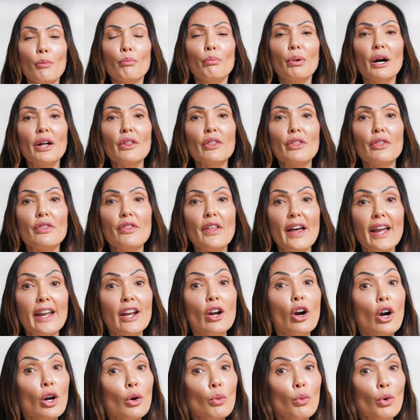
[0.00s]
But they
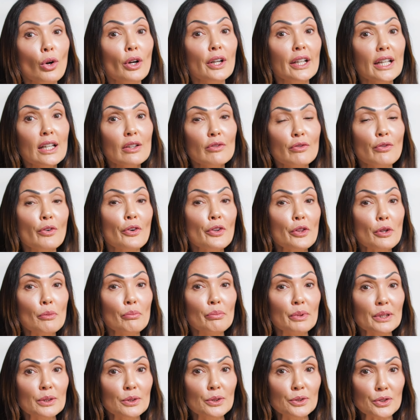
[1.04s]
are working for the
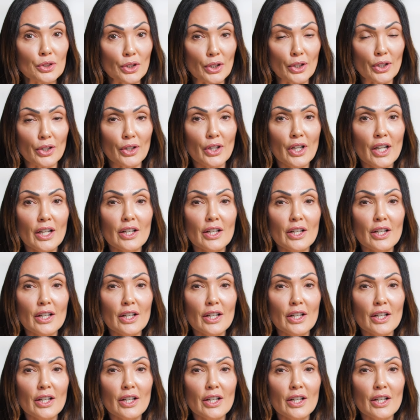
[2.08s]
builder.